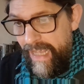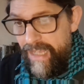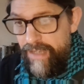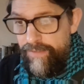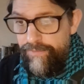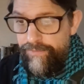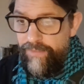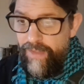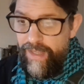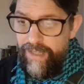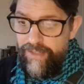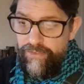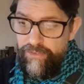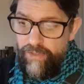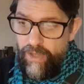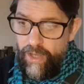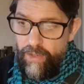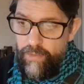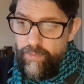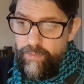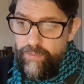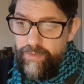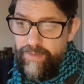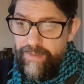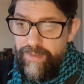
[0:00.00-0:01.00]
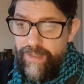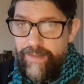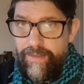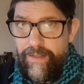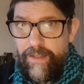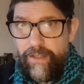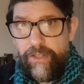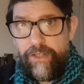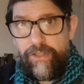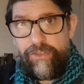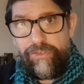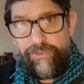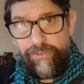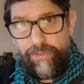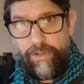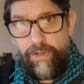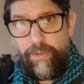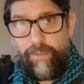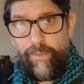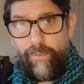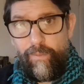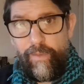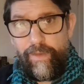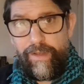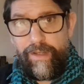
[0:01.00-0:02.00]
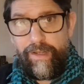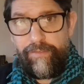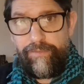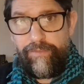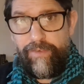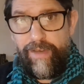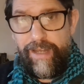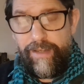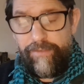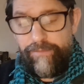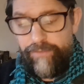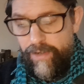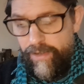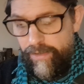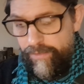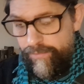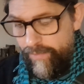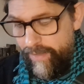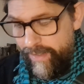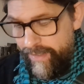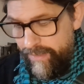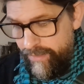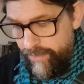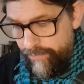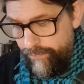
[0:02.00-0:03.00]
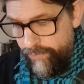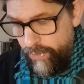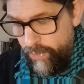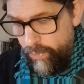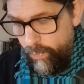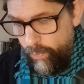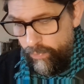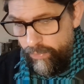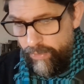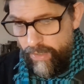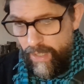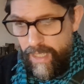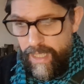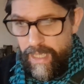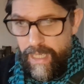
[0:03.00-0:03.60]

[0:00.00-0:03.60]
If they don't, then they're going to struggle. They're going to find it very, very difficult.